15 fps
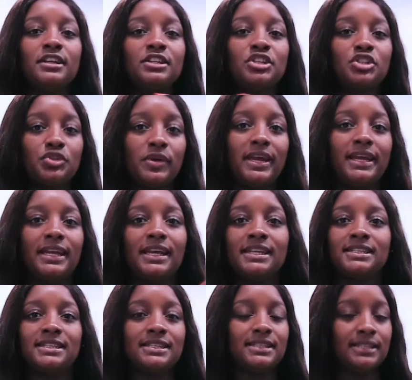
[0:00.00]
Straight
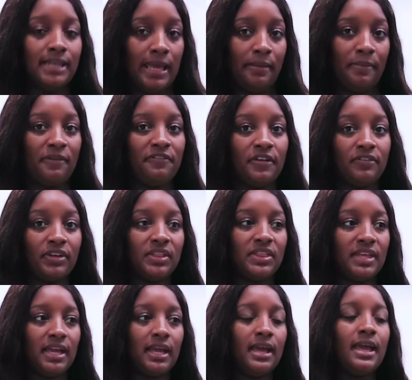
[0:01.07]
isn't like my favorite
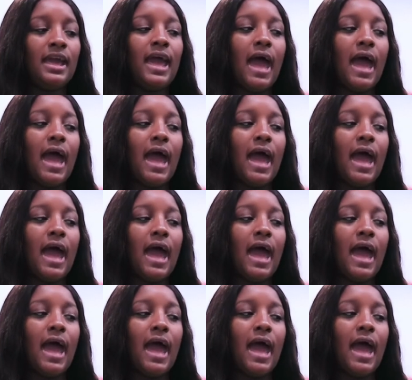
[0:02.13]
thing.